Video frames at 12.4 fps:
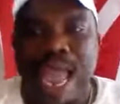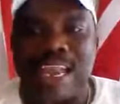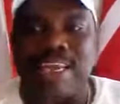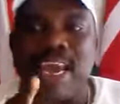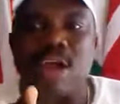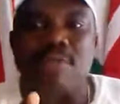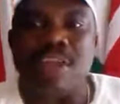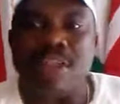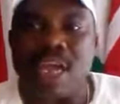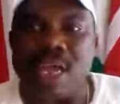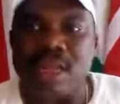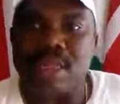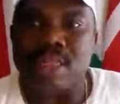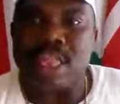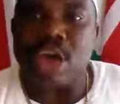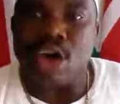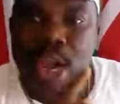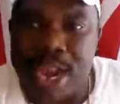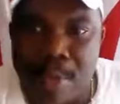At the end of the day, they
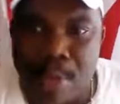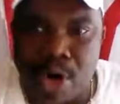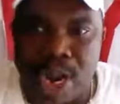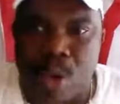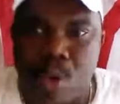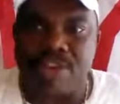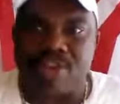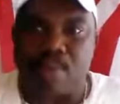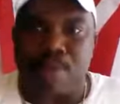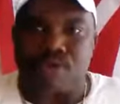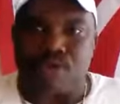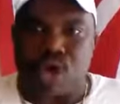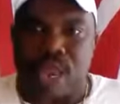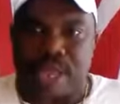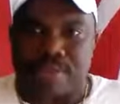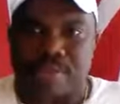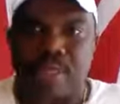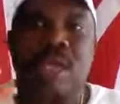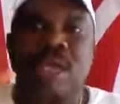collected more than what they're supposed to collect.
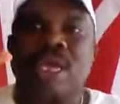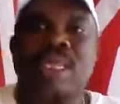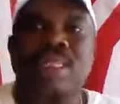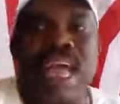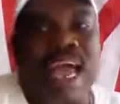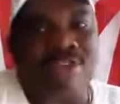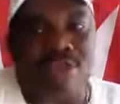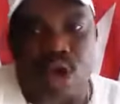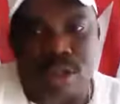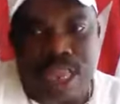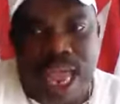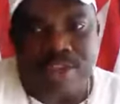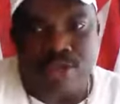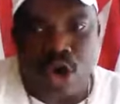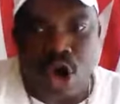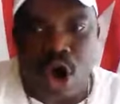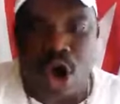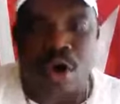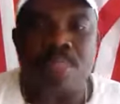That is
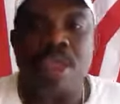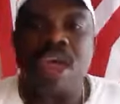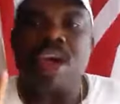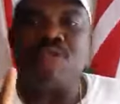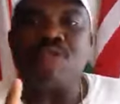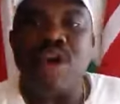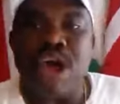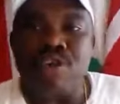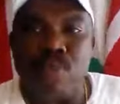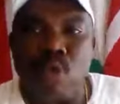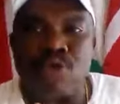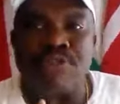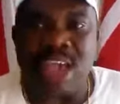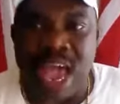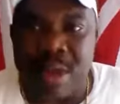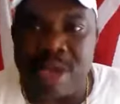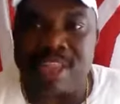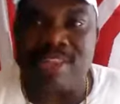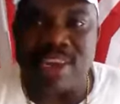not all. Facebook
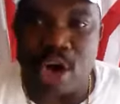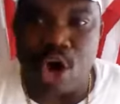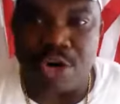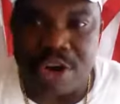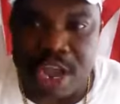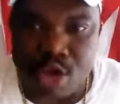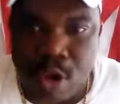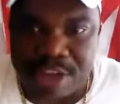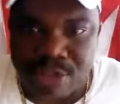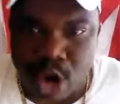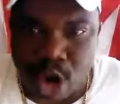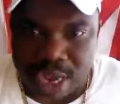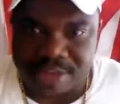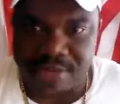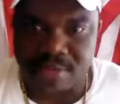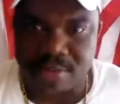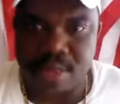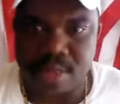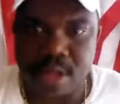scammed me $300.
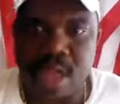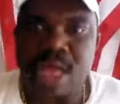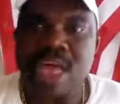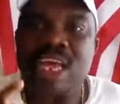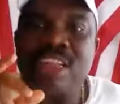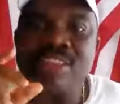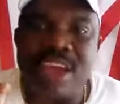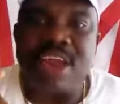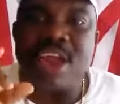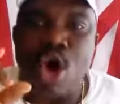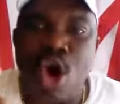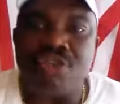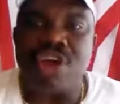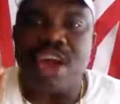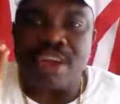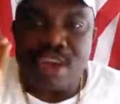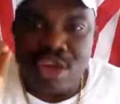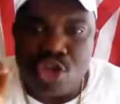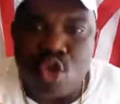
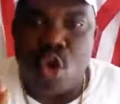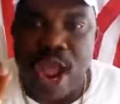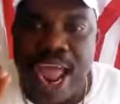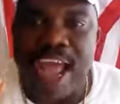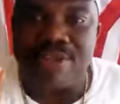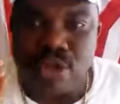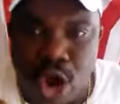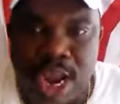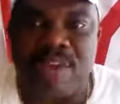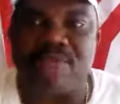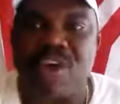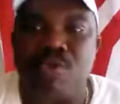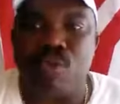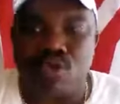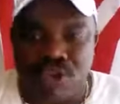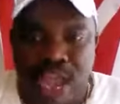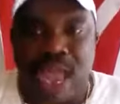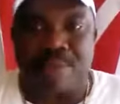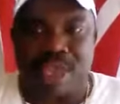$300. Facebook
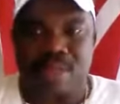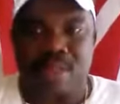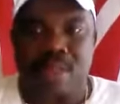scamming.